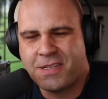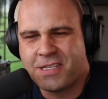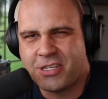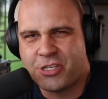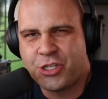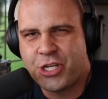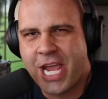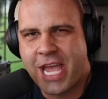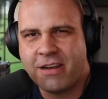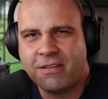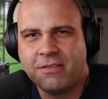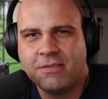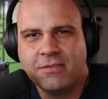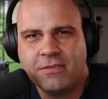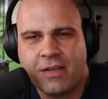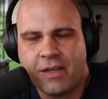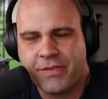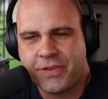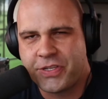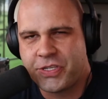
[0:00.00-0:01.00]
this a channel?
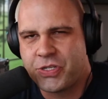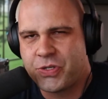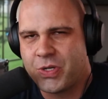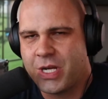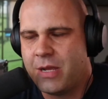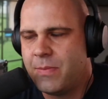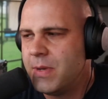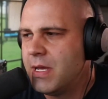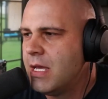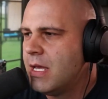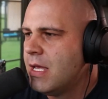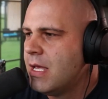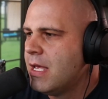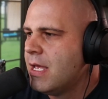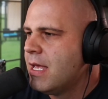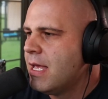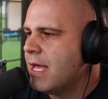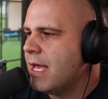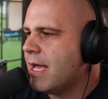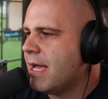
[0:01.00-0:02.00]
On the stream.
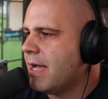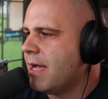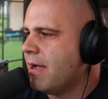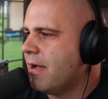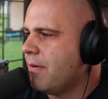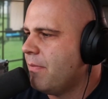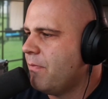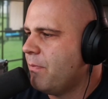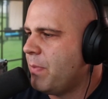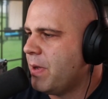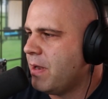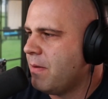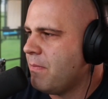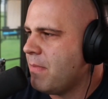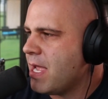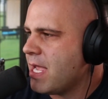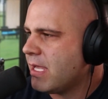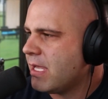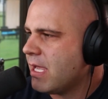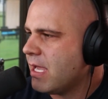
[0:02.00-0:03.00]
Been
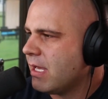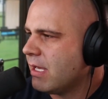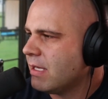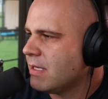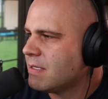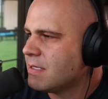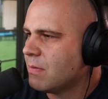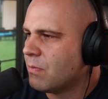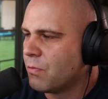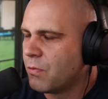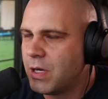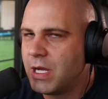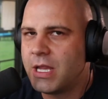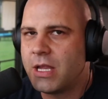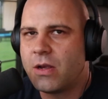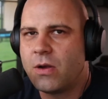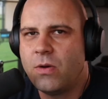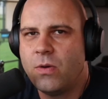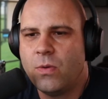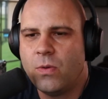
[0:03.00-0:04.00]
making some
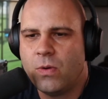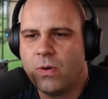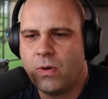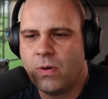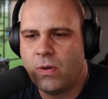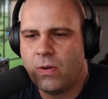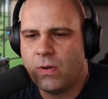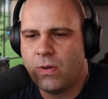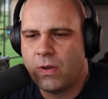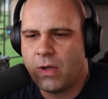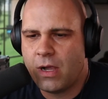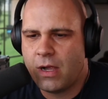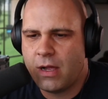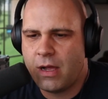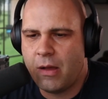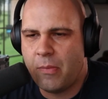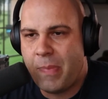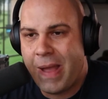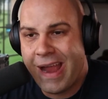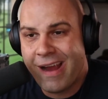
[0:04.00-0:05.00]
really cool
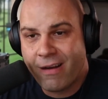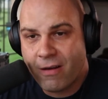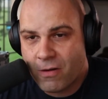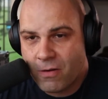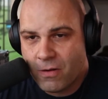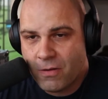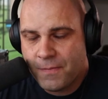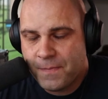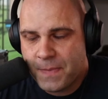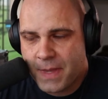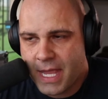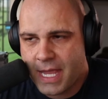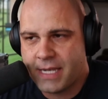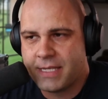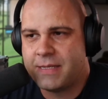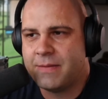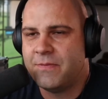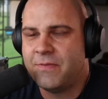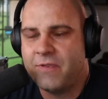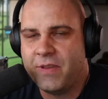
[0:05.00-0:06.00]
apparel
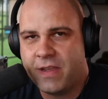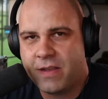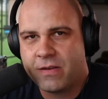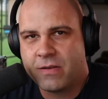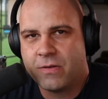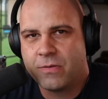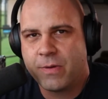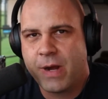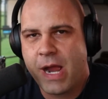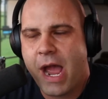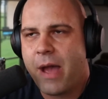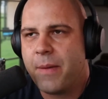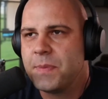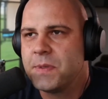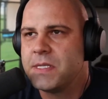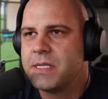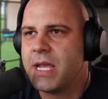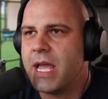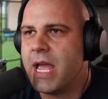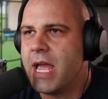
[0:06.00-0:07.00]
and some vehicle
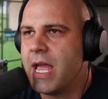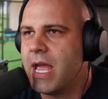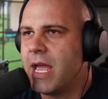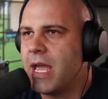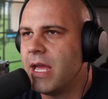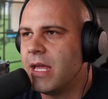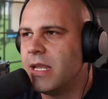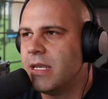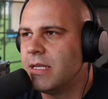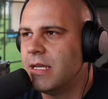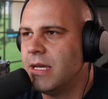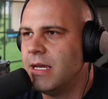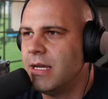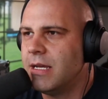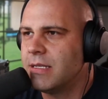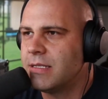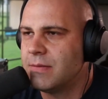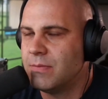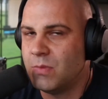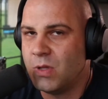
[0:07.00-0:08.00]
wraps and
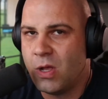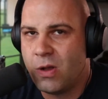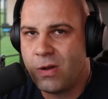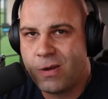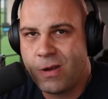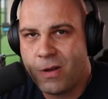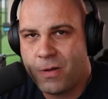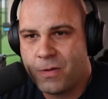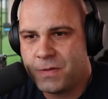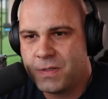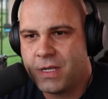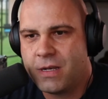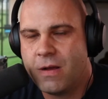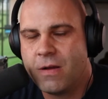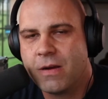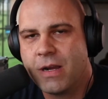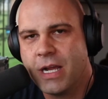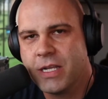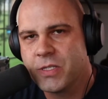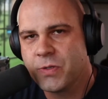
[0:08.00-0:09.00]
some logos and
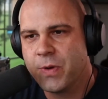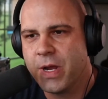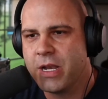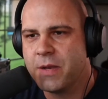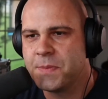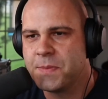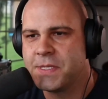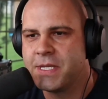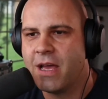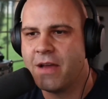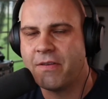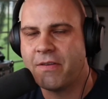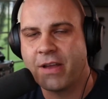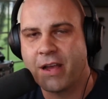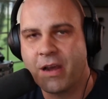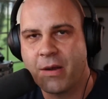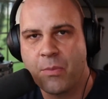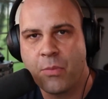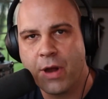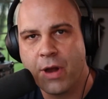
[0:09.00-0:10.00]
all kinds of random stuff. I've
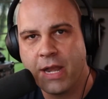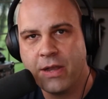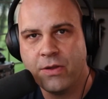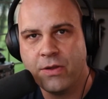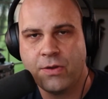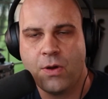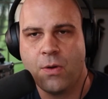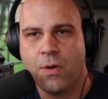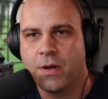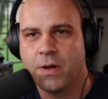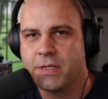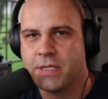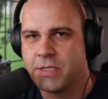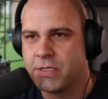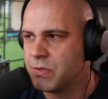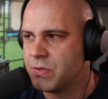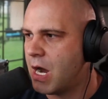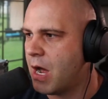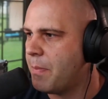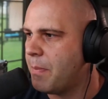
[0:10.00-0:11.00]
got a brand new course that's
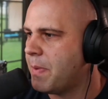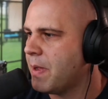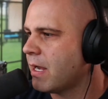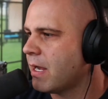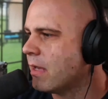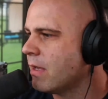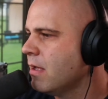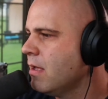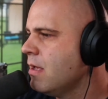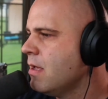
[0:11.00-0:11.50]
dropping